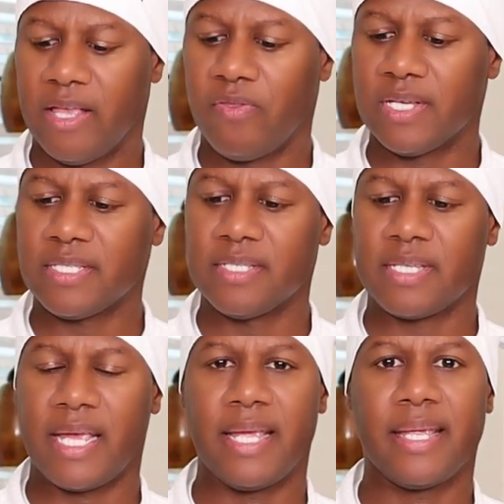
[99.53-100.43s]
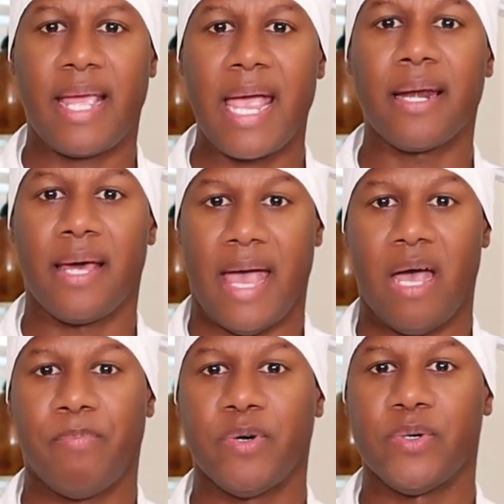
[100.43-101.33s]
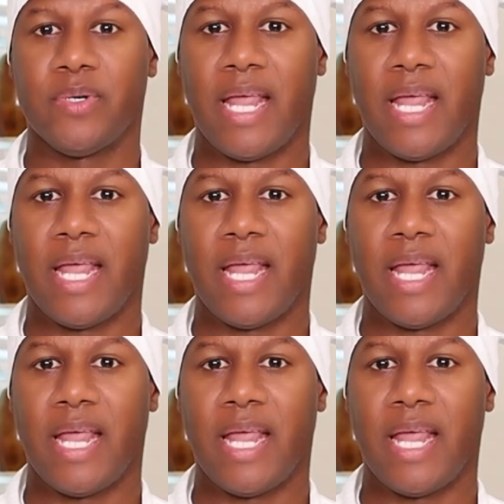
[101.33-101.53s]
This is a Gala apple.